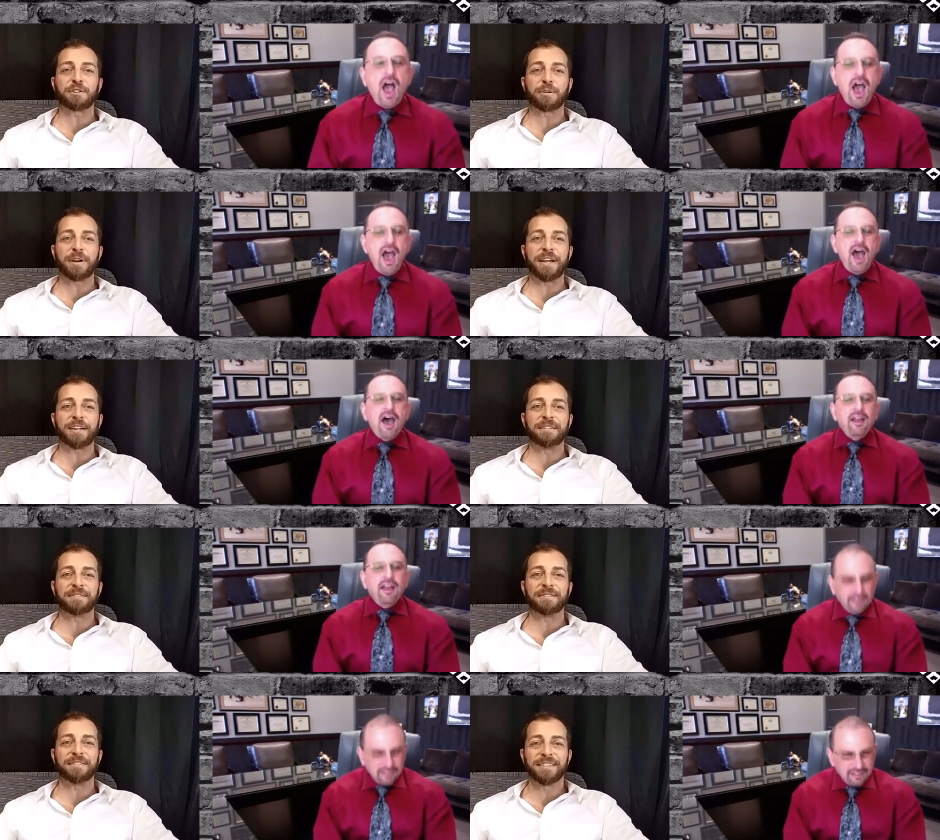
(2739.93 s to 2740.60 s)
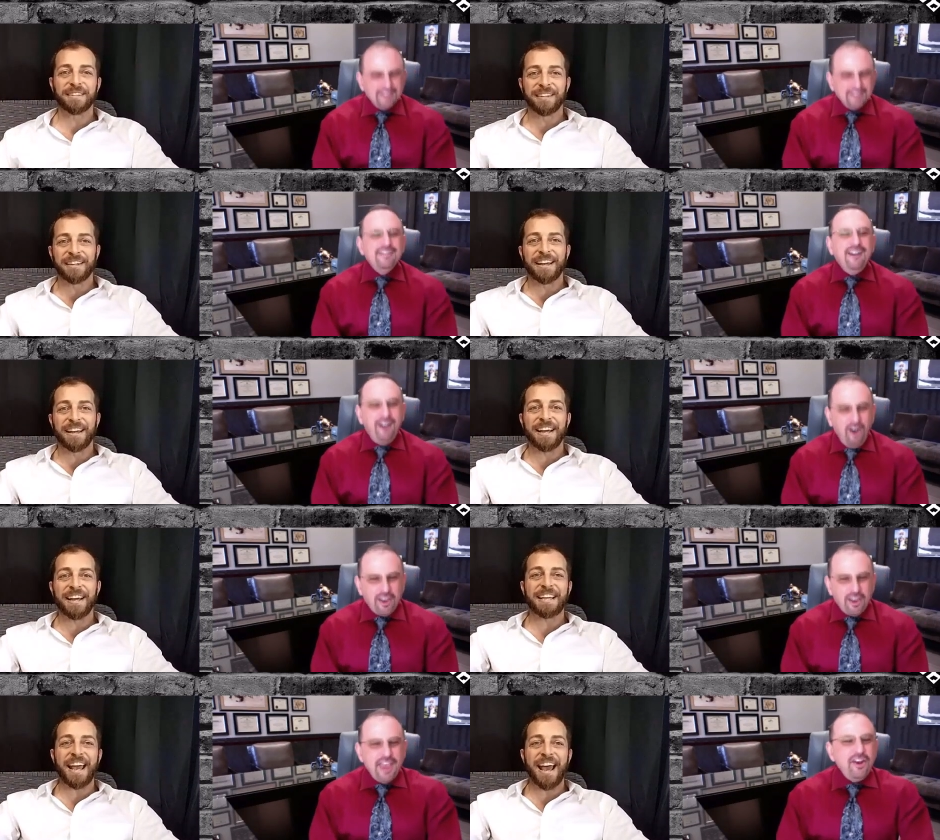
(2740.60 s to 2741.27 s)
Speaker 1: screen. Okay.
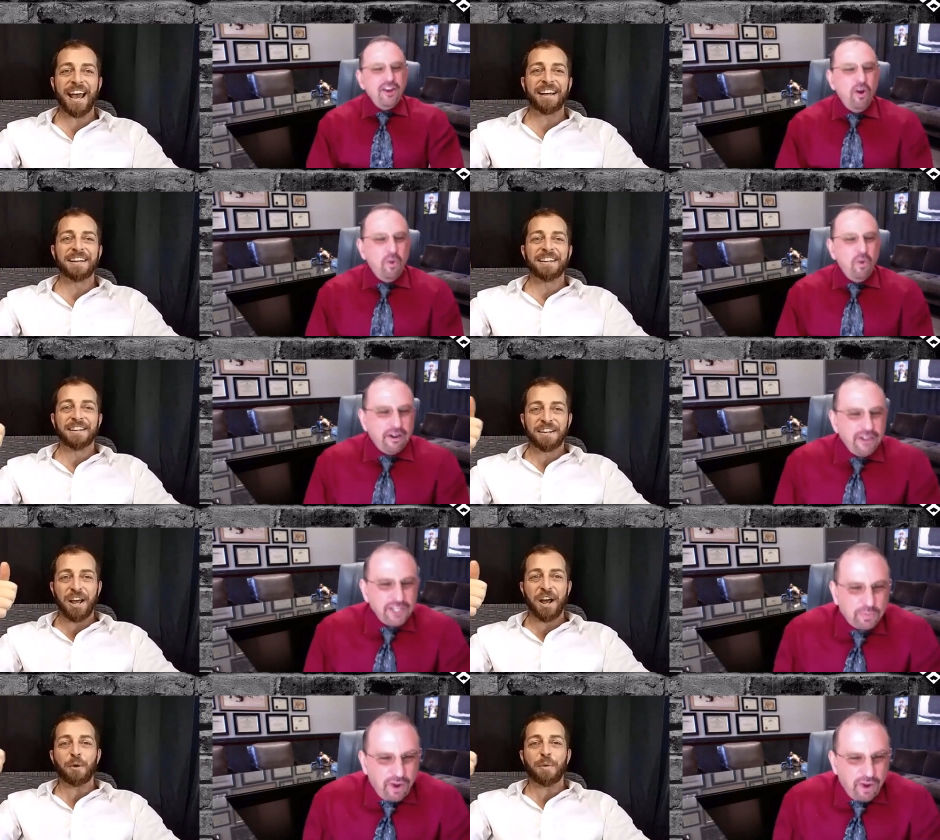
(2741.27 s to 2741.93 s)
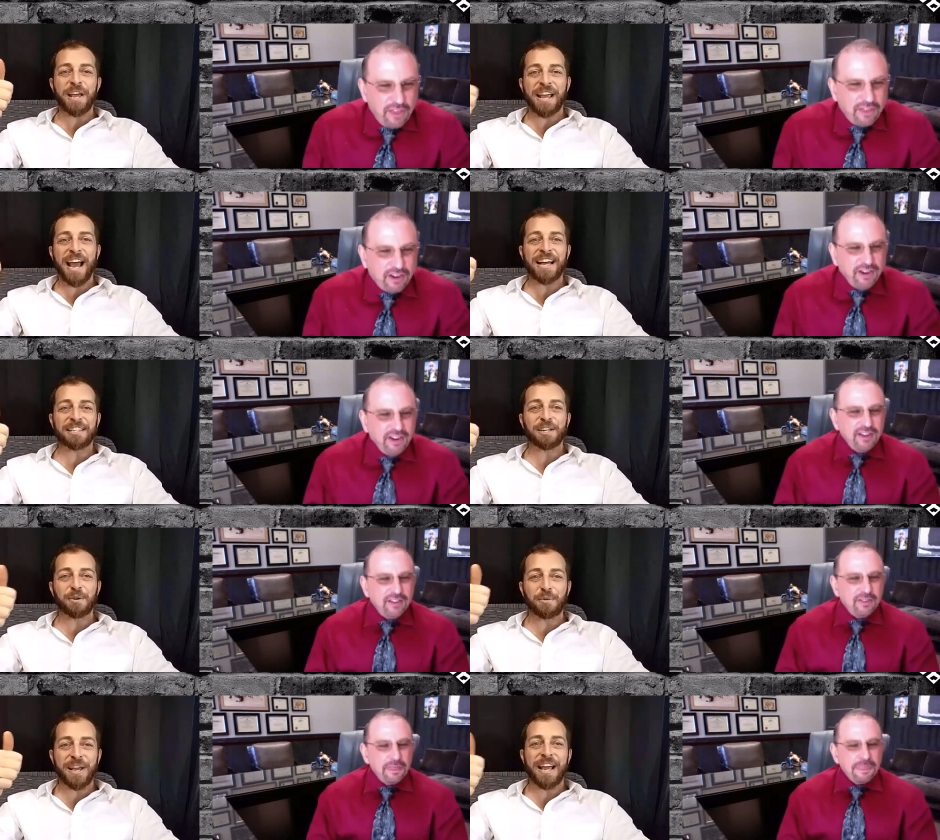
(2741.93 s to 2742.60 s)
It's, yeah. No, we got
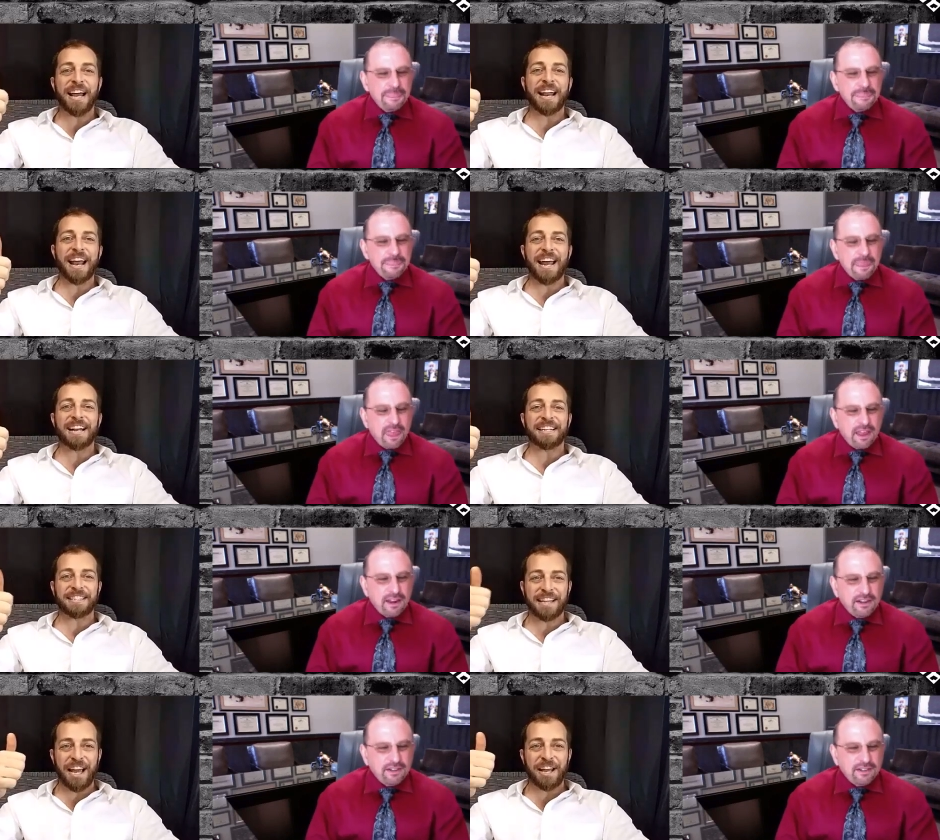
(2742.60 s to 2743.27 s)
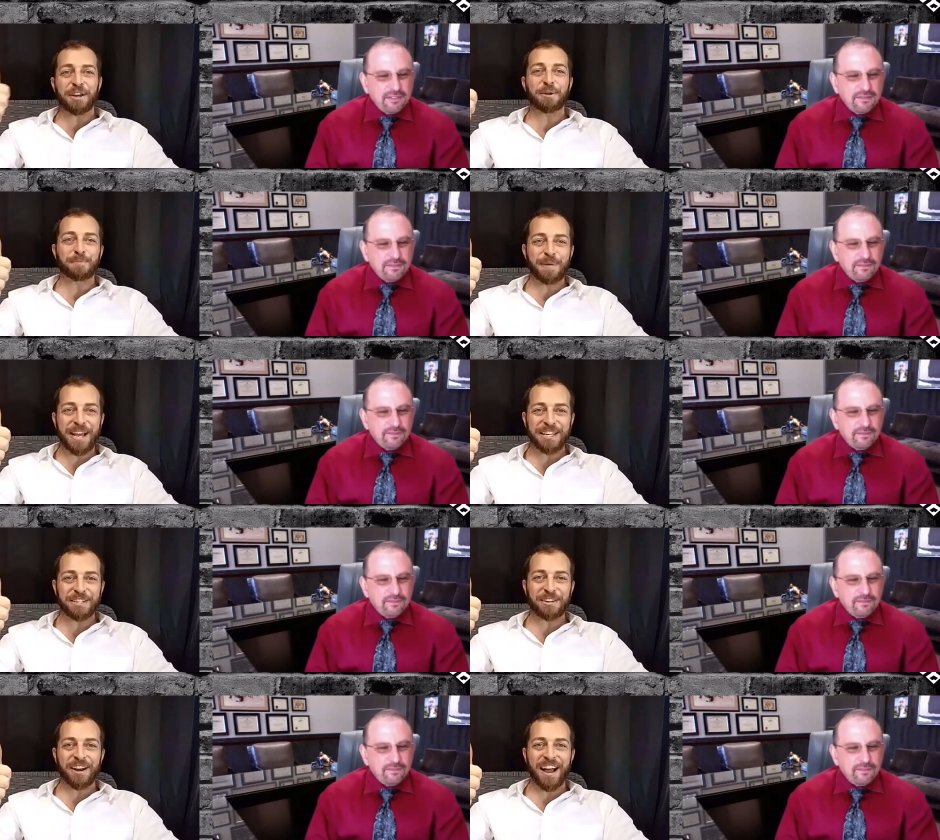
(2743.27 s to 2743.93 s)
you. We got it. It's got your
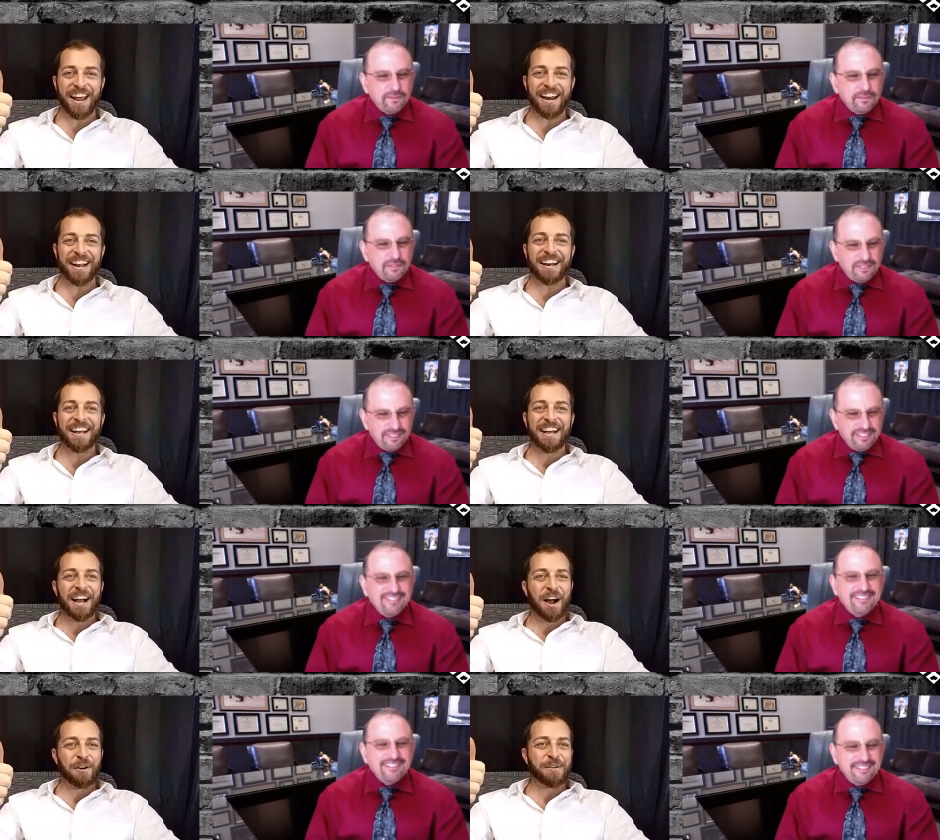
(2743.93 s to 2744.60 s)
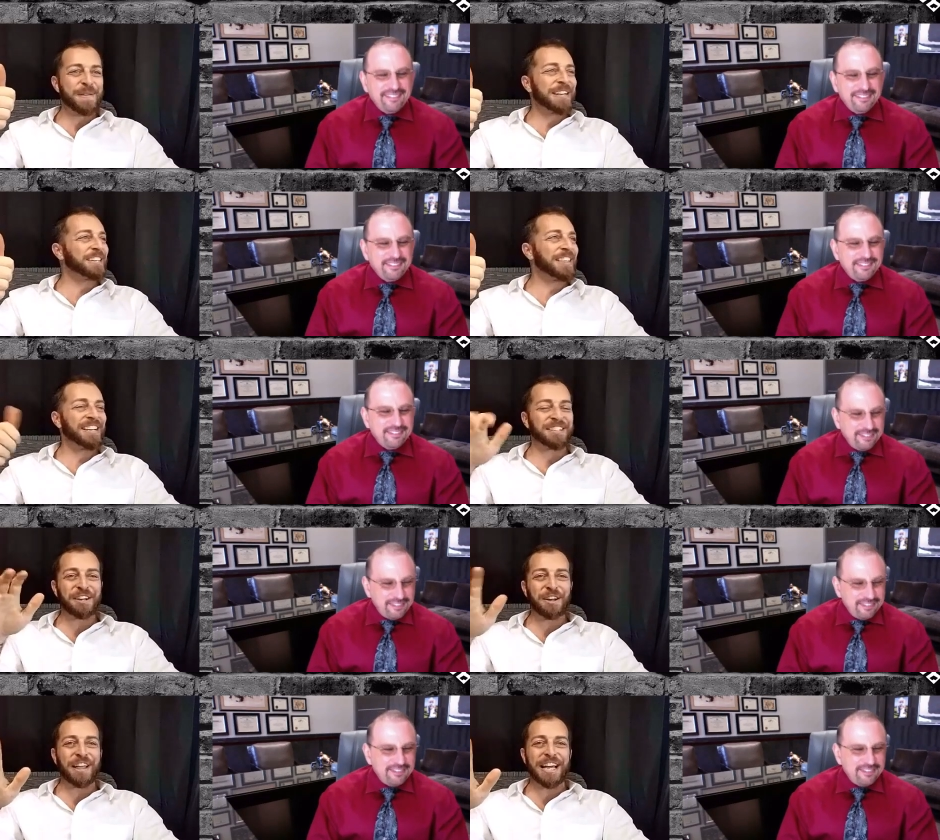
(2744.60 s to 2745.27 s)
picture on it. I want to make sure
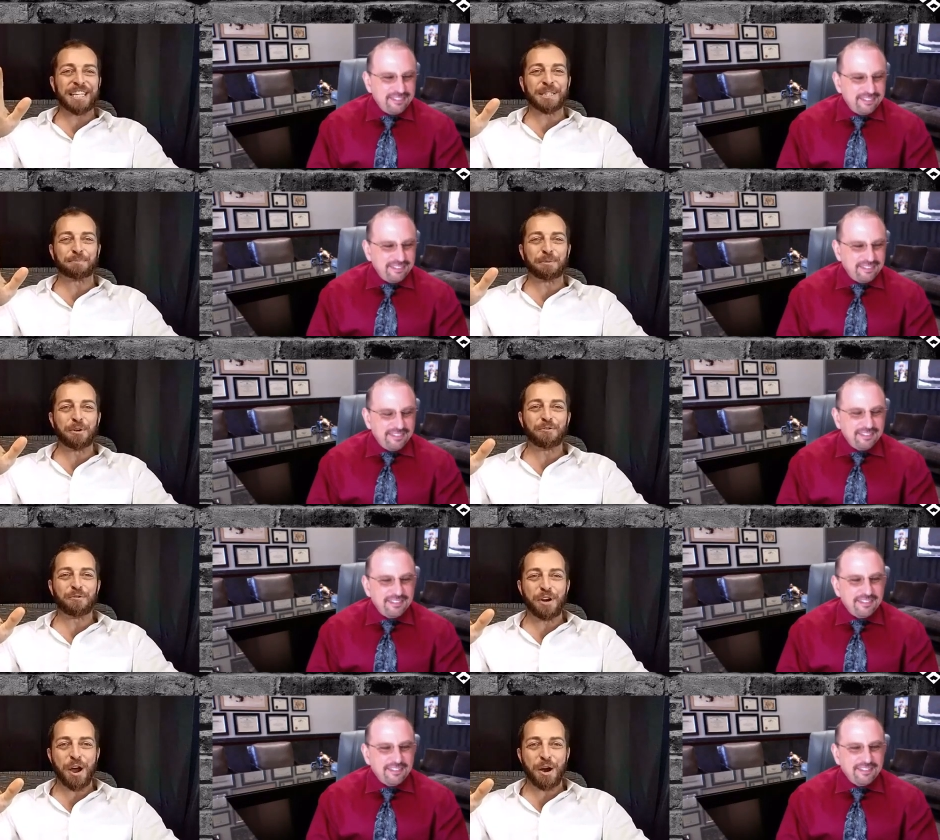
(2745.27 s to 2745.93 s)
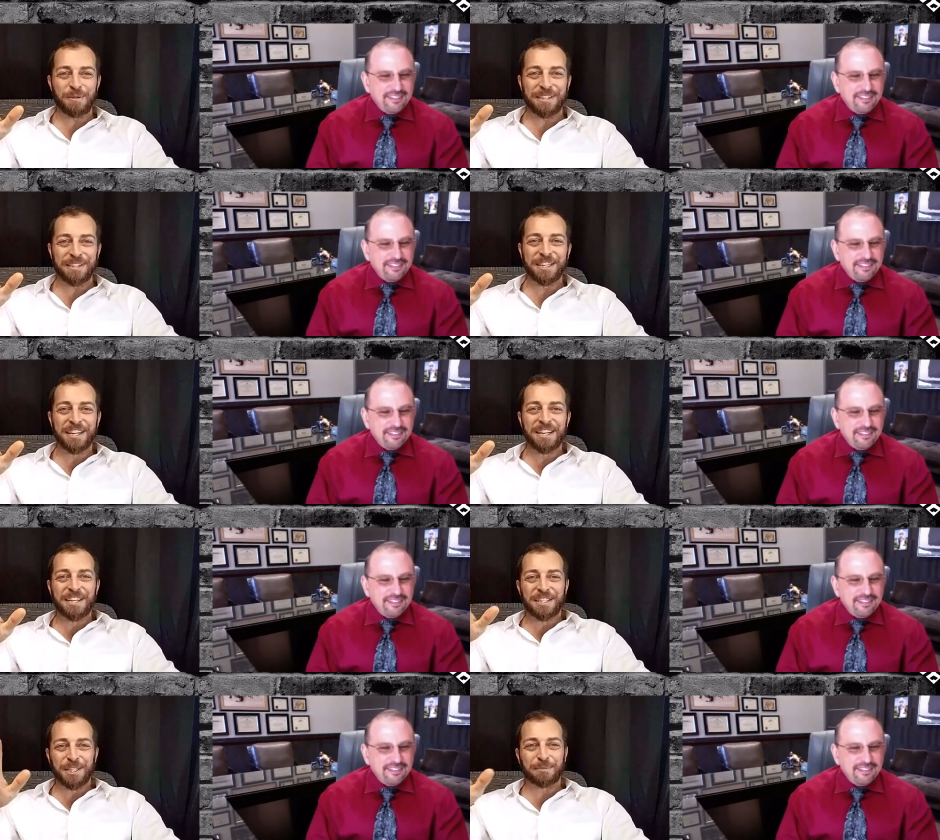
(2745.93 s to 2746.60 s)
there's no, like, spoof. No one's
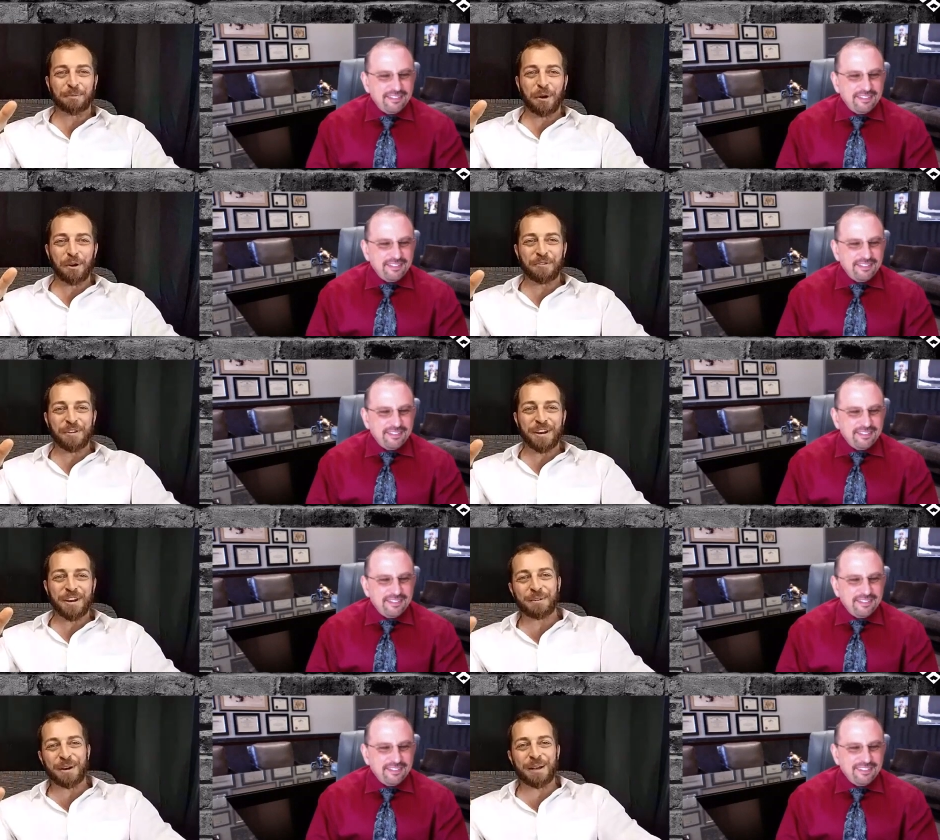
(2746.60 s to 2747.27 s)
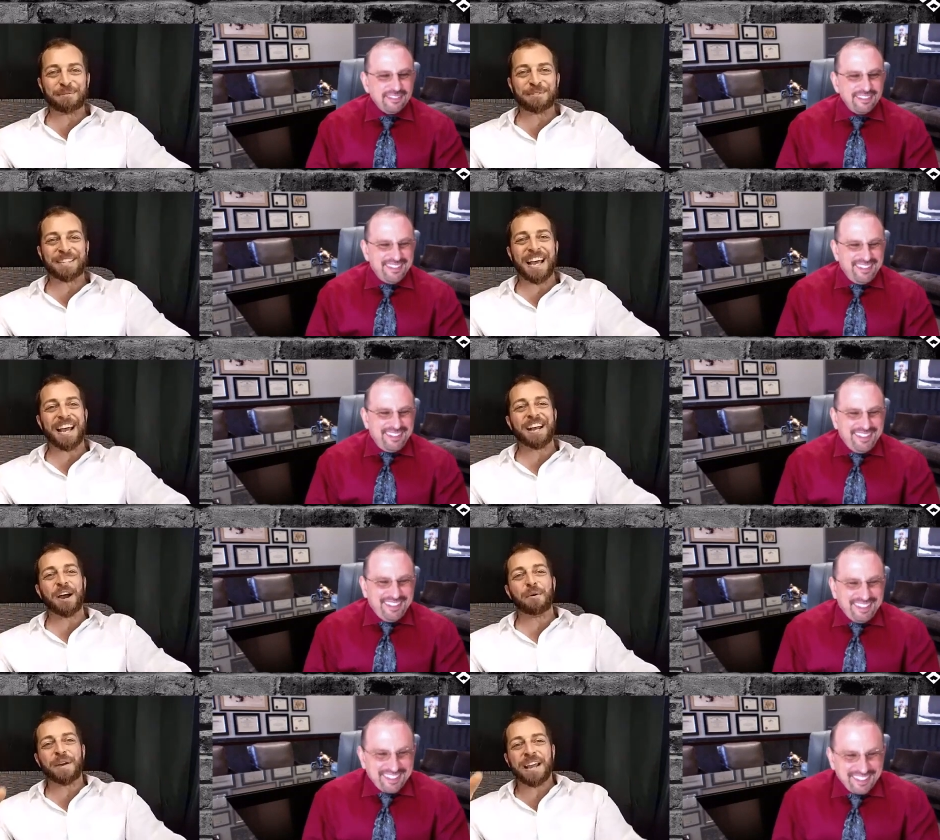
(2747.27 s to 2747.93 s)
spoofing your website.
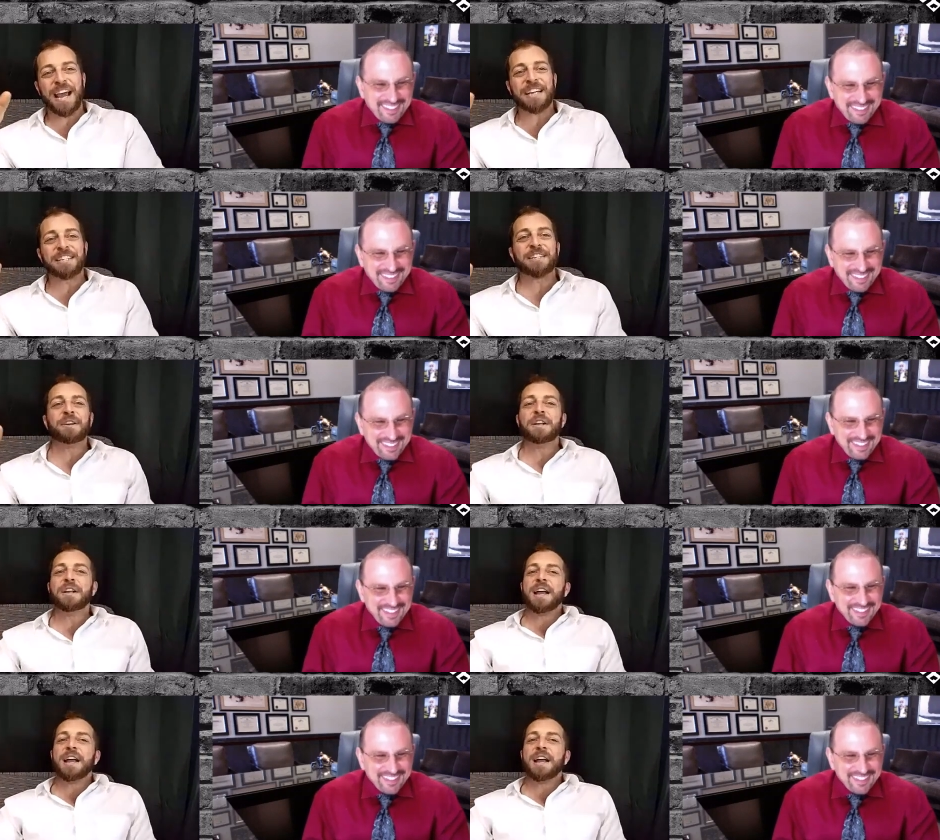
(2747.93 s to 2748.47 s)
No, we got you.